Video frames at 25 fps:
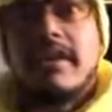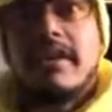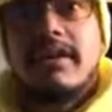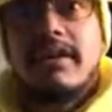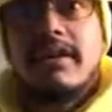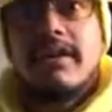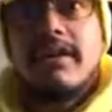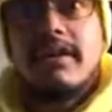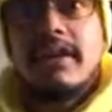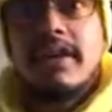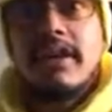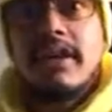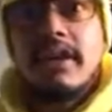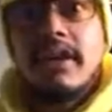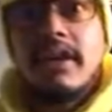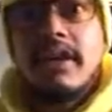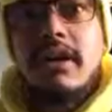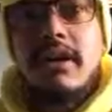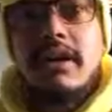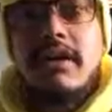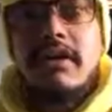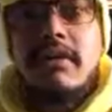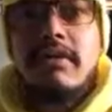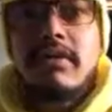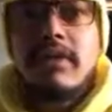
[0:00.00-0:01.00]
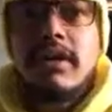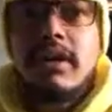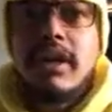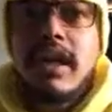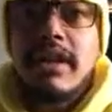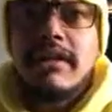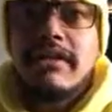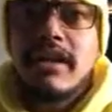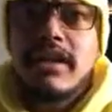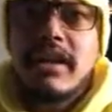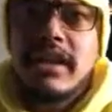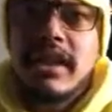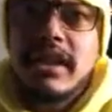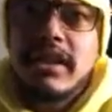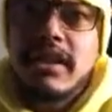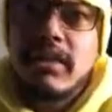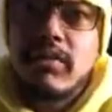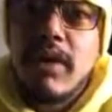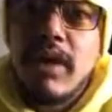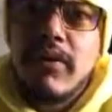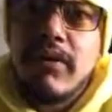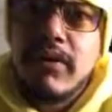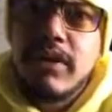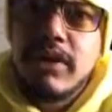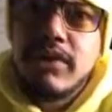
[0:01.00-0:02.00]
Oh, that's going to get
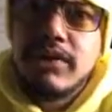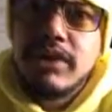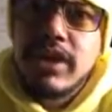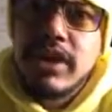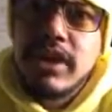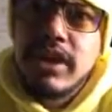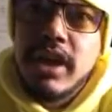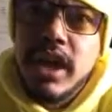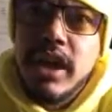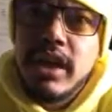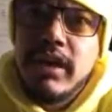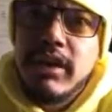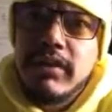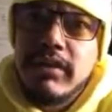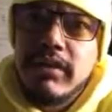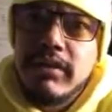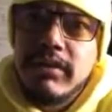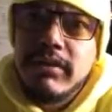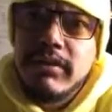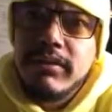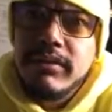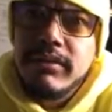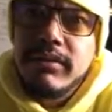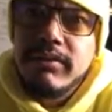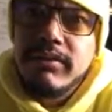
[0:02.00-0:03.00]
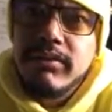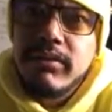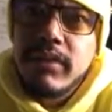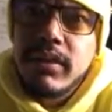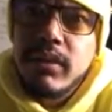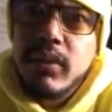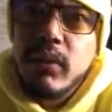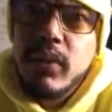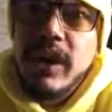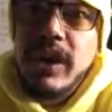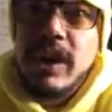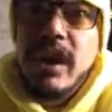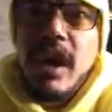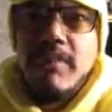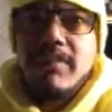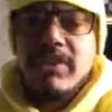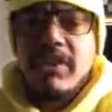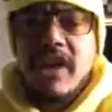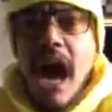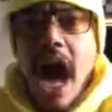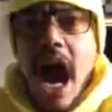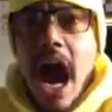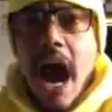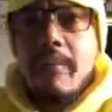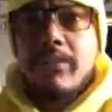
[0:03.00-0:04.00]
the revolution done. When it
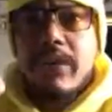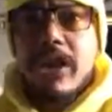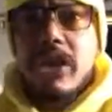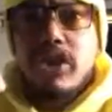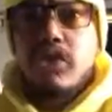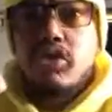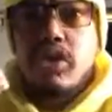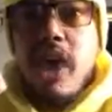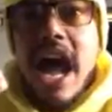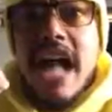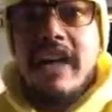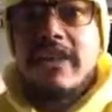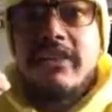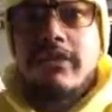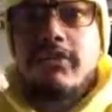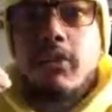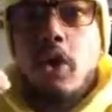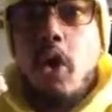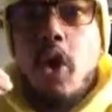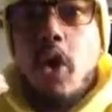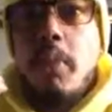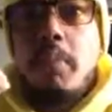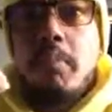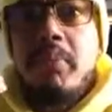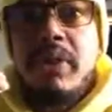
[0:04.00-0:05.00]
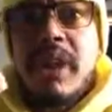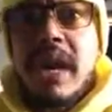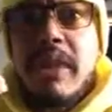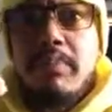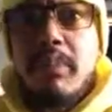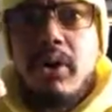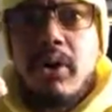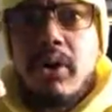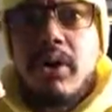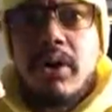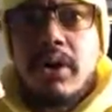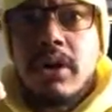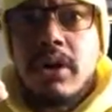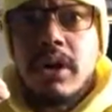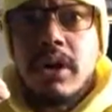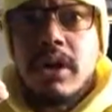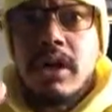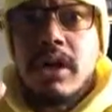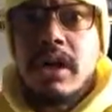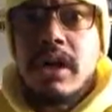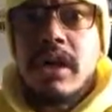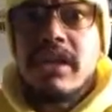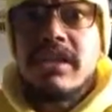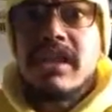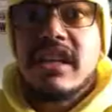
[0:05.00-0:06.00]
comes time to transform people,
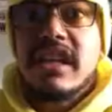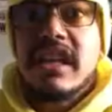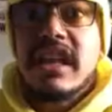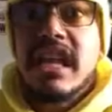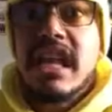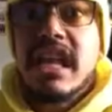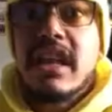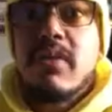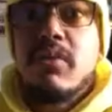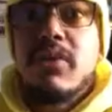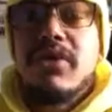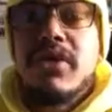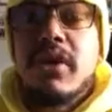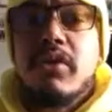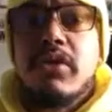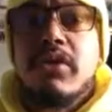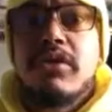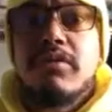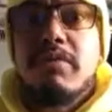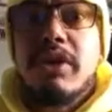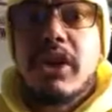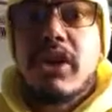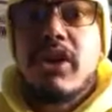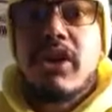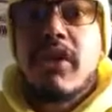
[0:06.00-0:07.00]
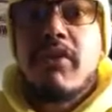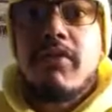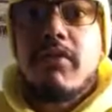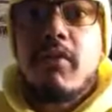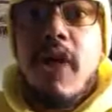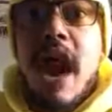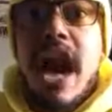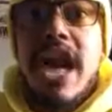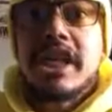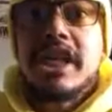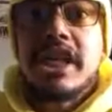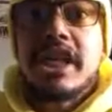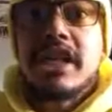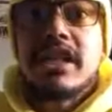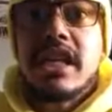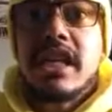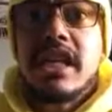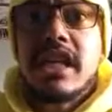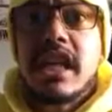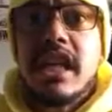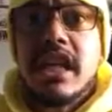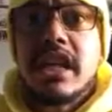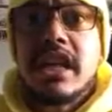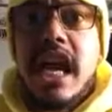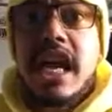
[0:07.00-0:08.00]
is it he with the spirit of righteous
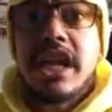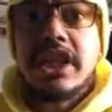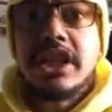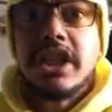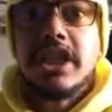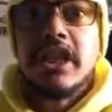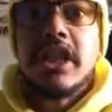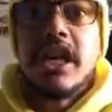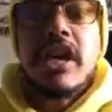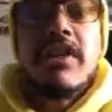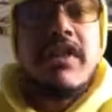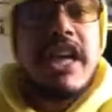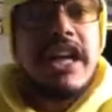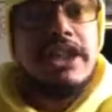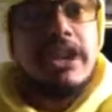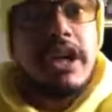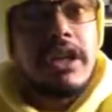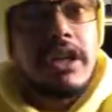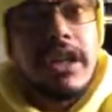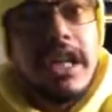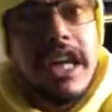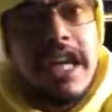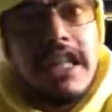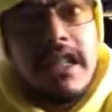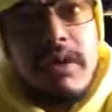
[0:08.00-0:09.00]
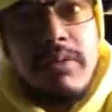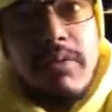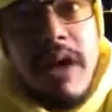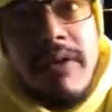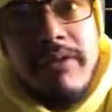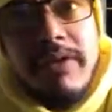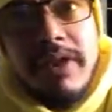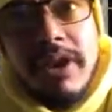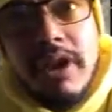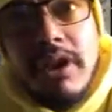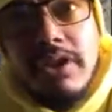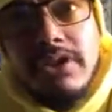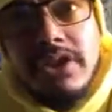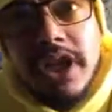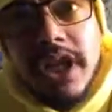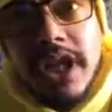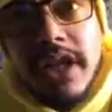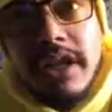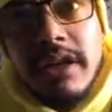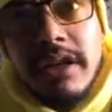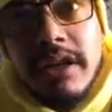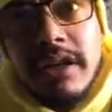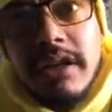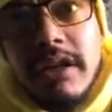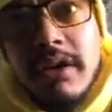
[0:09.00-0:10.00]
indignation that should lead the
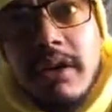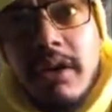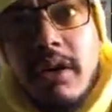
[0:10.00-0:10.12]
revolution?